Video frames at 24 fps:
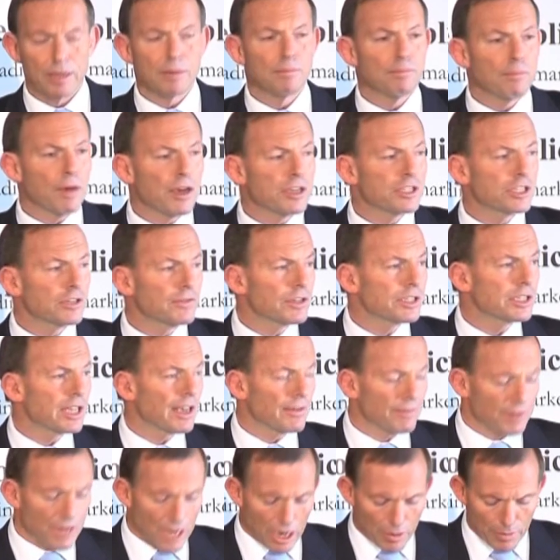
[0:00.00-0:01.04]
Most of us
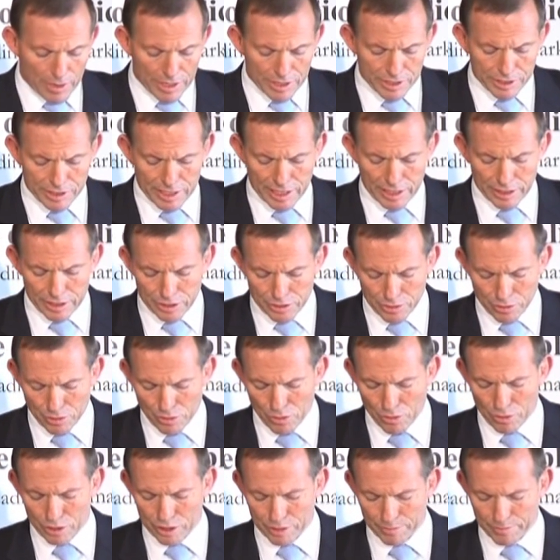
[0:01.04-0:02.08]
have no instinct at
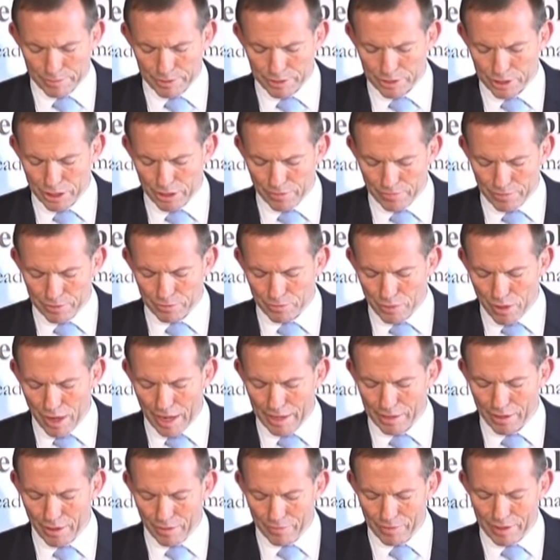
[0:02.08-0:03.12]
all to preserve the
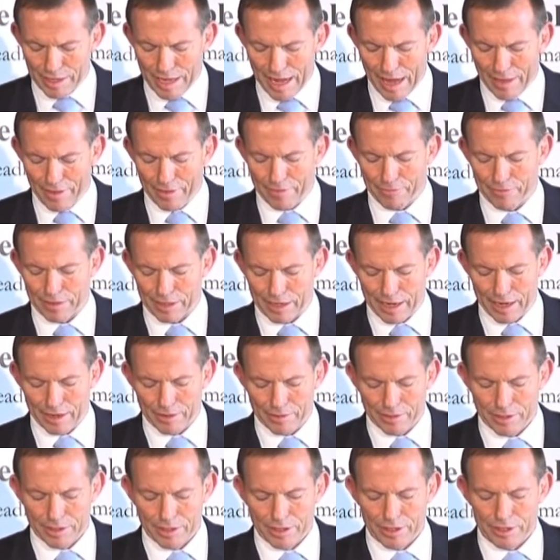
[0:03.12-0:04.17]
right of the other fellow
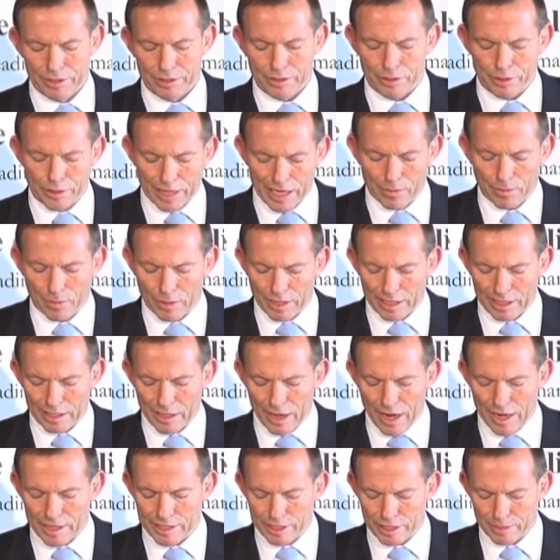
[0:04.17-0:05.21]
to think what he
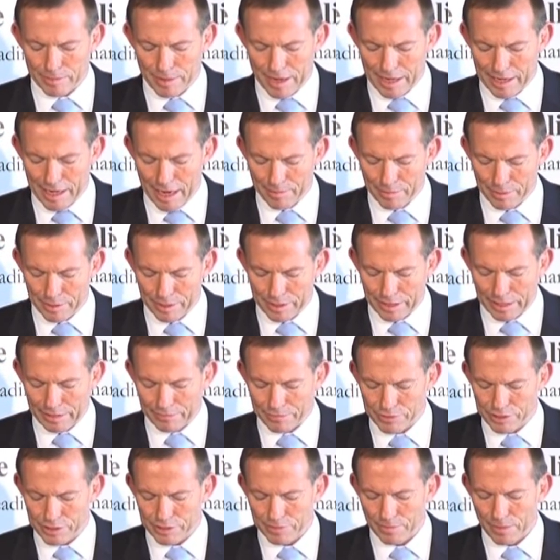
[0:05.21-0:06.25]
likes about our
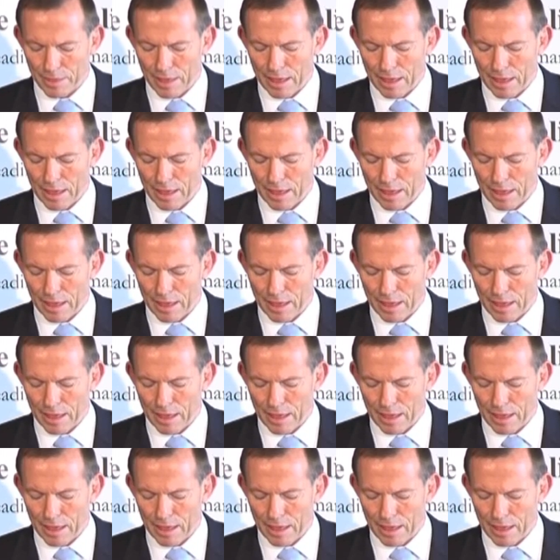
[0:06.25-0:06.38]
beliefs